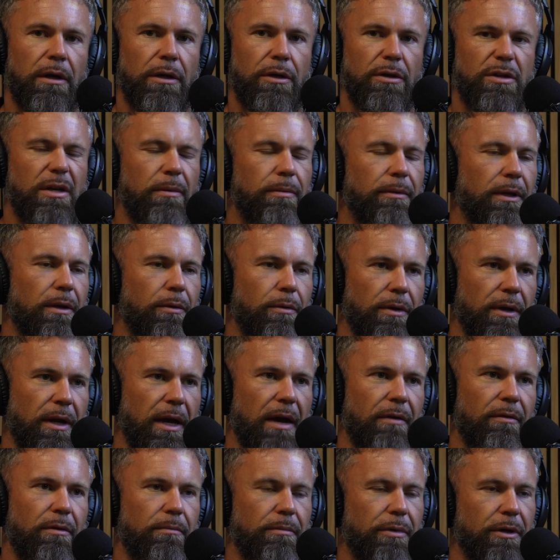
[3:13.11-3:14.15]
you typically wouldn't
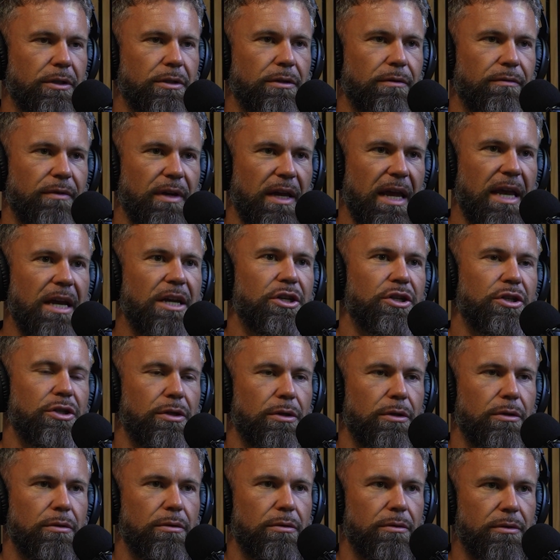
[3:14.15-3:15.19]
have a bunch of
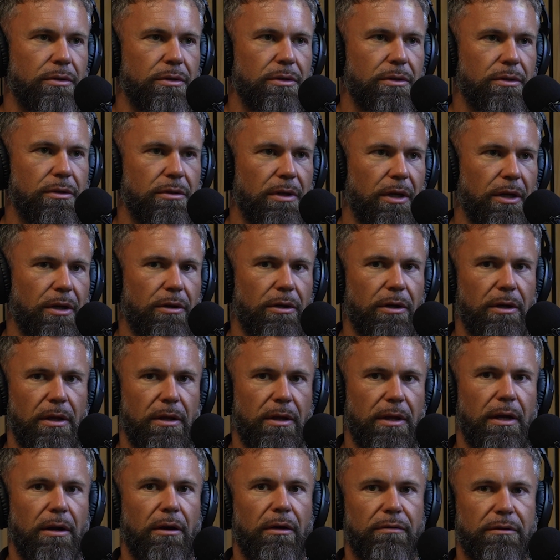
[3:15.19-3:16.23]
issues that you're going
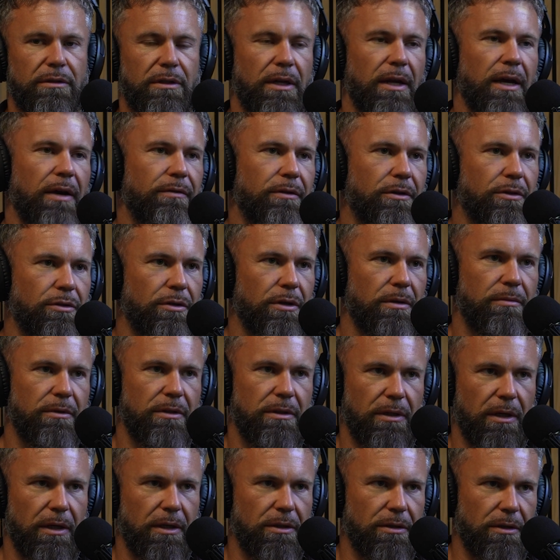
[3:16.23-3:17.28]
to then all of a sudden have to treat
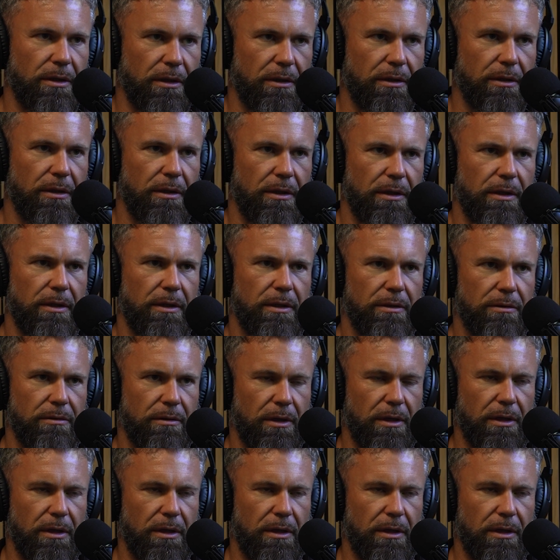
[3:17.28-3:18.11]
besides your alkalinities,